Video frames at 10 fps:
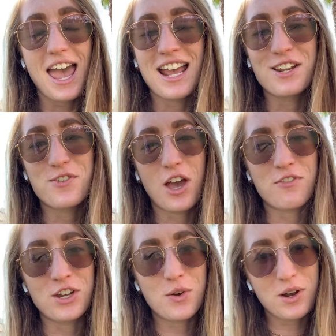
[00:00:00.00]
And if you have
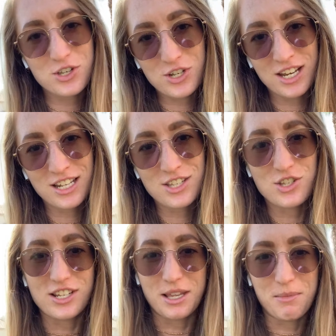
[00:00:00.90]
any questions,
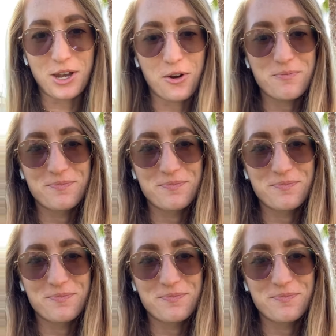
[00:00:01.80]
just let me know.